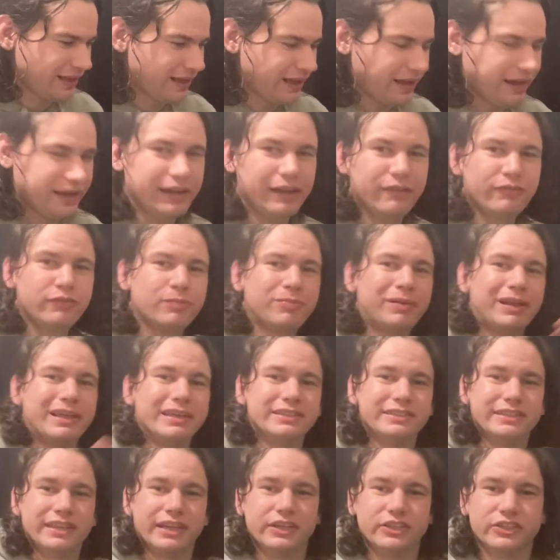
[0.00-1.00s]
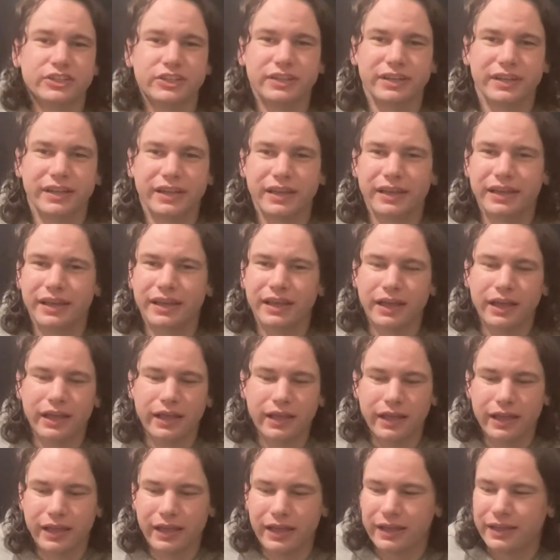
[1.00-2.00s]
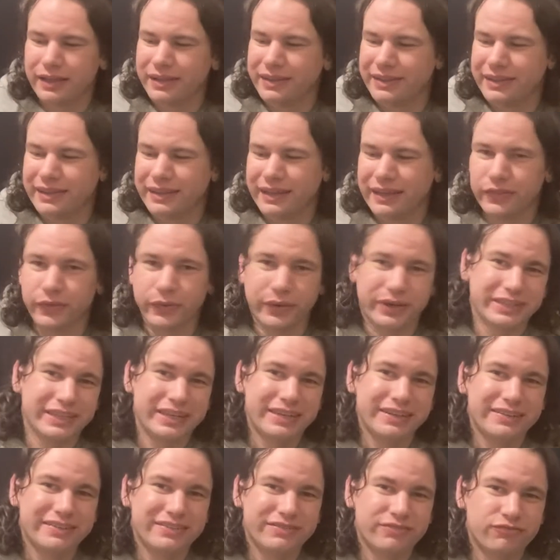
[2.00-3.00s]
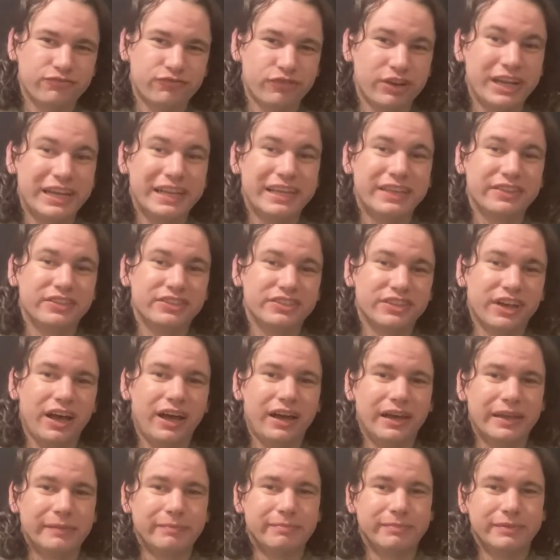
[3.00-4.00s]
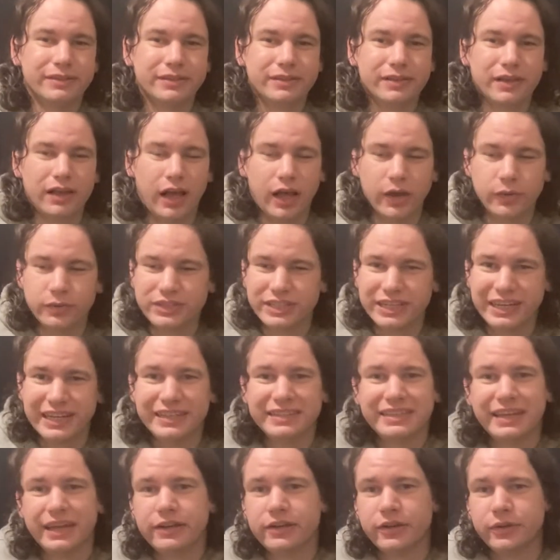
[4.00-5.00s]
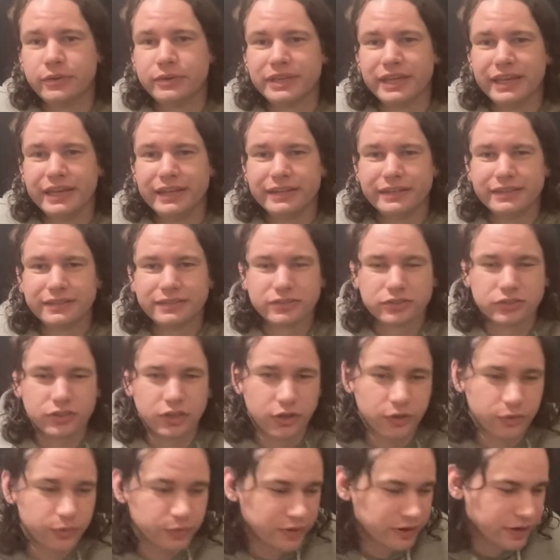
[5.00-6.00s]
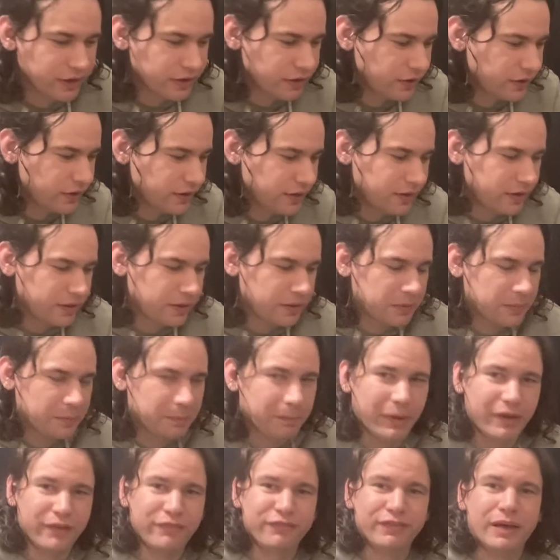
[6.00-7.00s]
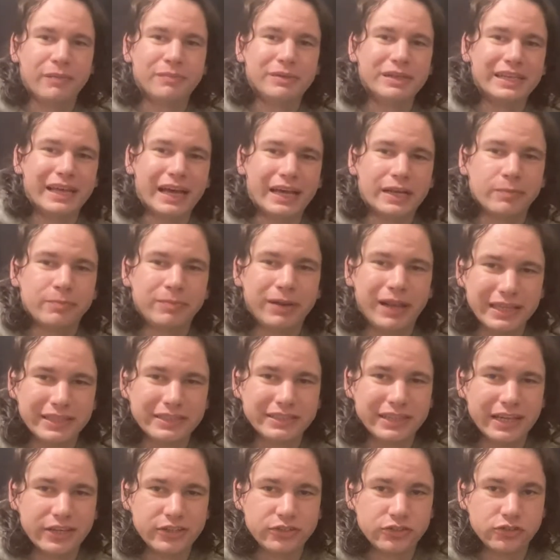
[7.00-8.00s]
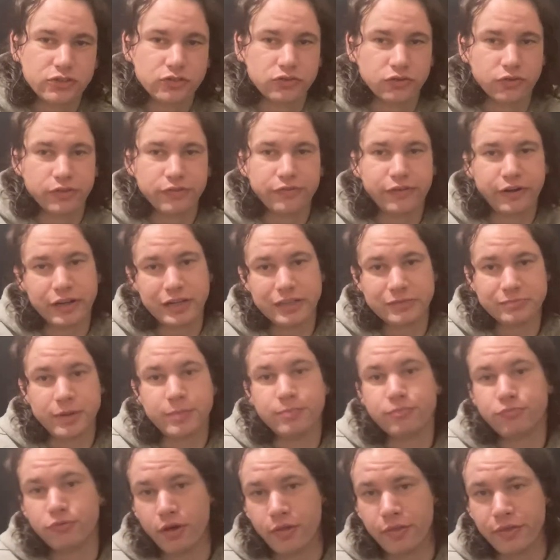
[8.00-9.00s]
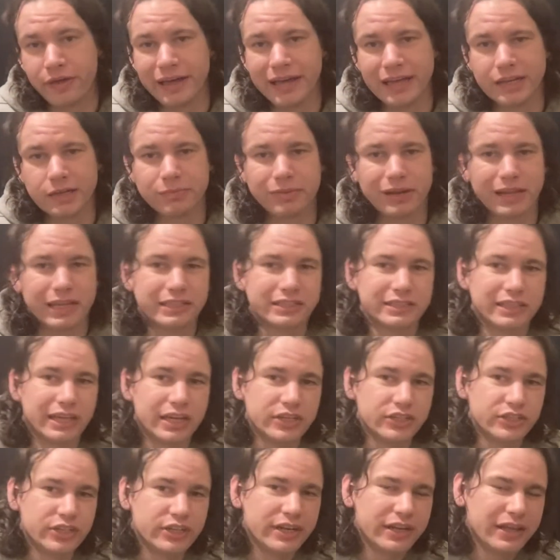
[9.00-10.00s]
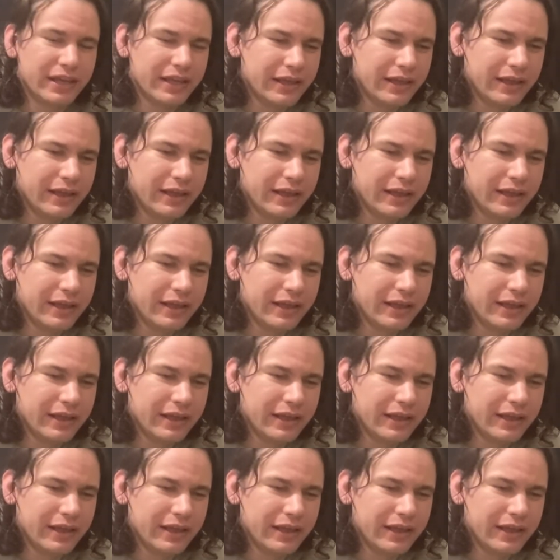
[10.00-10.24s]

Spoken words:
I love the PlayStation, though I didn't really at the time. I was a Nintendo kid, so my family had a PlayStation, or at the very least my brother had a PlayStation,